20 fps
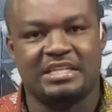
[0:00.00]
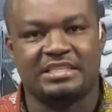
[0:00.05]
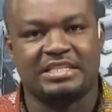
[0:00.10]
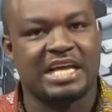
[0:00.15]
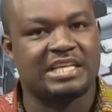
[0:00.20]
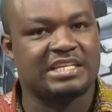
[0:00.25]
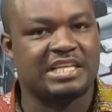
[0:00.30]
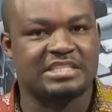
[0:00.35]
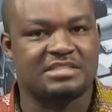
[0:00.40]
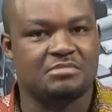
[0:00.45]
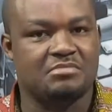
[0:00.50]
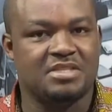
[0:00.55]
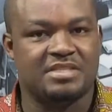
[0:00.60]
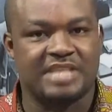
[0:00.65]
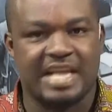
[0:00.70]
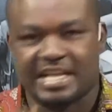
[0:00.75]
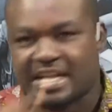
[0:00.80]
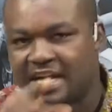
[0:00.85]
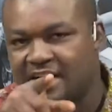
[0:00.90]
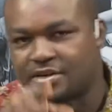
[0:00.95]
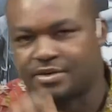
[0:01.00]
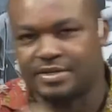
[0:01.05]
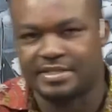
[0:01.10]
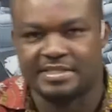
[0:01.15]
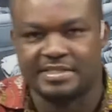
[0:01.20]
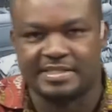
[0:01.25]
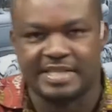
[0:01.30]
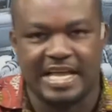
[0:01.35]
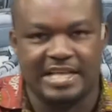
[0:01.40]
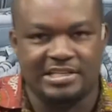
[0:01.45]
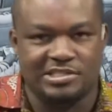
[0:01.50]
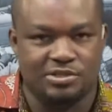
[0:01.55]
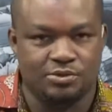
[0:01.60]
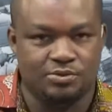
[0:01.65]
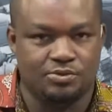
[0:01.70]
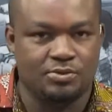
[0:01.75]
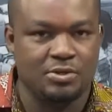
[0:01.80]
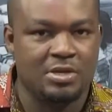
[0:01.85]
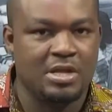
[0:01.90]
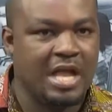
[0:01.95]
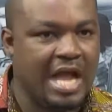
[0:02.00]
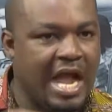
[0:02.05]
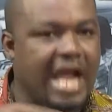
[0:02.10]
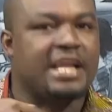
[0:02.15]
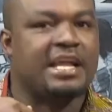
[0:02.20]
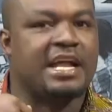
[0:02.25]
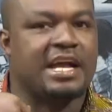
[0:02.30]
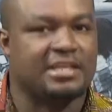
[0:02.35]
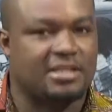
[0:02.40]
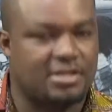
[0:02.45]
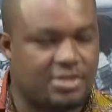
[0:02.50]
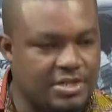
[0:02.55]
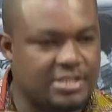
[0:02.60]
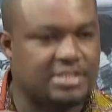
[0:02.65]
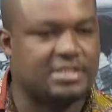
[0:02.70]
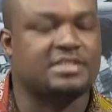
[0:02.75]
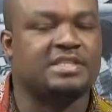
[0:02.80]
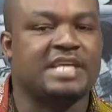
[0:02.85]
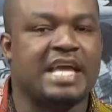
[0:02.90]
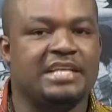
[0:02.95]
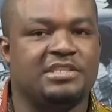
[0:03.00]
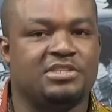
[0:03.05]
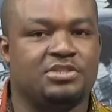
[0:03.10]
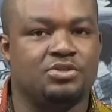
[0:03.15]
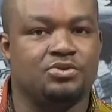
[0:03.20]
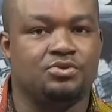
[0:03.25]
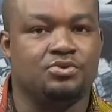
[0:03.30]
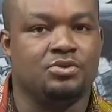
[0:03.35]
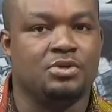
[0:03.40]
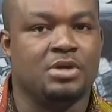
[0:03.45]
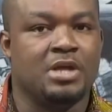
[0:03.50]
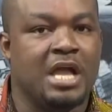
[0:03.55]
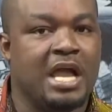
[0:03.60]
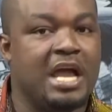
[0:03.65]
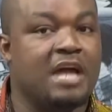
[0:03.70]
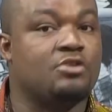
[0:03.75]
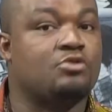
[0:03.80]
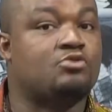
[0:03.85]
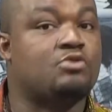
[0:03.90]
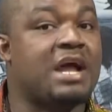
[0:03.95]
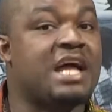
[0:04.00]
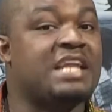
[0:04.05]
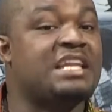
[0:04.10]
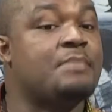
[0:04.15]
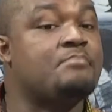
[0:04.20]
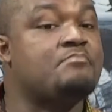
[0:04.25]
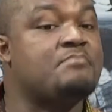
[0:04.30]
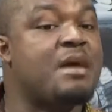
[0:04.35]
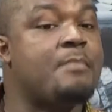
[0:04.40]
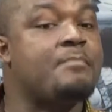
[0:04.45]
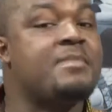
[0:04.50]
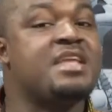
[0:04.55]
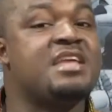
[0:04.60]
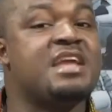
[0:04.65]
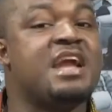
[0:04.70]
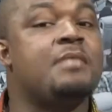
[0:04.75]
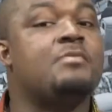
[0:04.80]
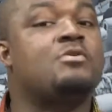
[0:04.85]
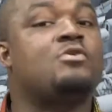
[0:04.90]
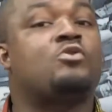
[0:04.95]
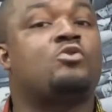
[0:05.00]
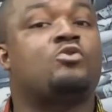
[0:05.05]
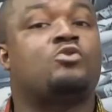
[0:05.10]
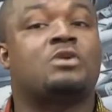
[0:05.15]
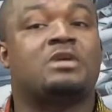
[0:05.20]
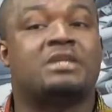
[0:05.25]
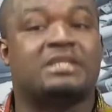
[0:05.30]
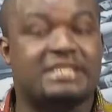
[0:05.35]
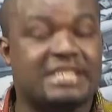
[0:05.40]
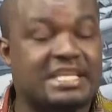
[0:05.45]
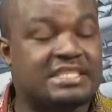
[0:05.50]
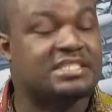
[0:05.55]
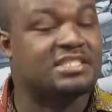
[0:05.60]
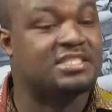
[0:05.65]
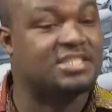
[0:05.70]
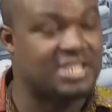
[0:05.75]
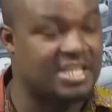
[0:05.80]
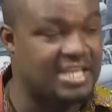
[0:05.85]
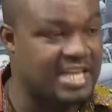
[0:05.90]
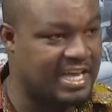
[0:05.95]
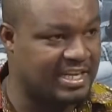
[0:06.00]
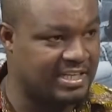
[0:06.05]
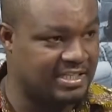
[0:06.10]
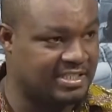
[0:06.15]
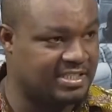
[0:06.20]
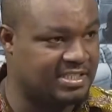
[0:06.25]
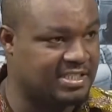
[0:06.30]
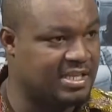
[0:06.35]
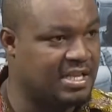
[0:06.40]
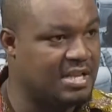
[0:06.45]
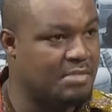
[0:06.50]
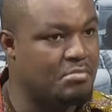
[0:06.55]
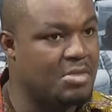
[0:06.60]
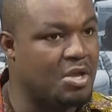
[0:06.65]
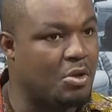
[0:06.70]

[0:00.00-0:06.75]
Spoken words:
And that doesn't mean I can't criticize you. And okay, mommy, you're a great journalist